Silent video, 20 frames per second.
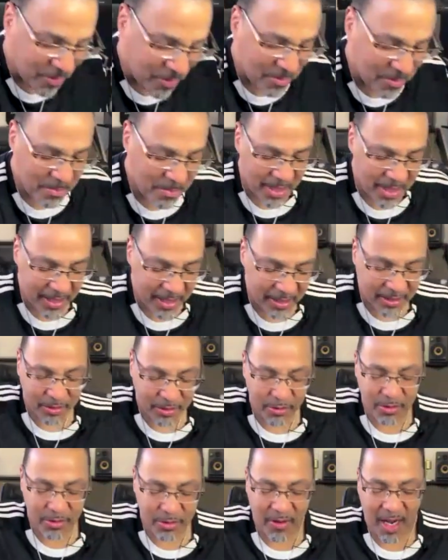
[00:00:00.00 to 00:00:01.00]
with me to
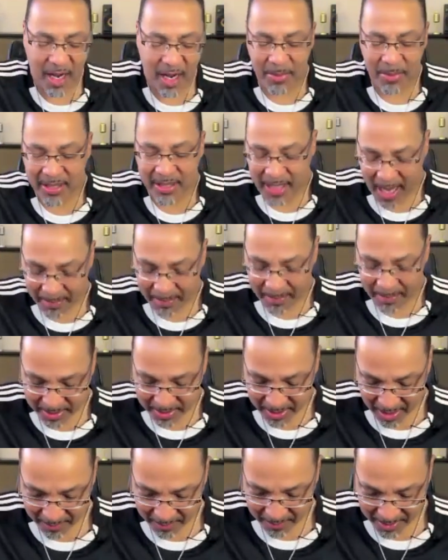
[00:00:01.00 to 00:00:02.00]
Deuteronomy chapter
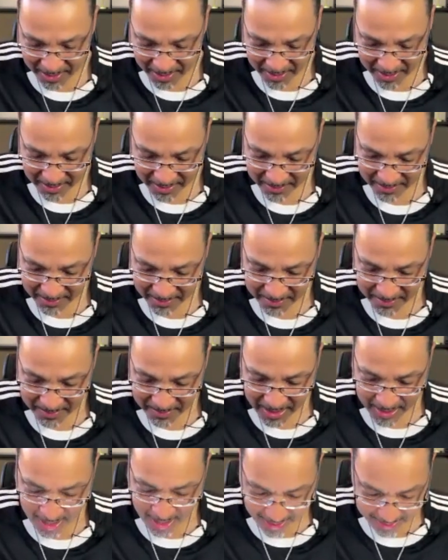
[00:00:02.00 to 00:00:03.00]
7.
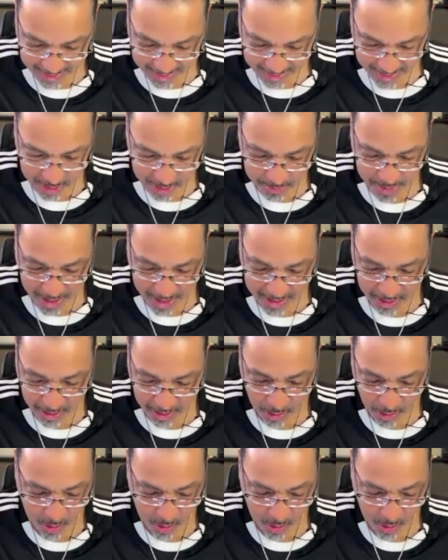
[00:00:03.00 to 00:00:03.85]
Like I said, this is probably the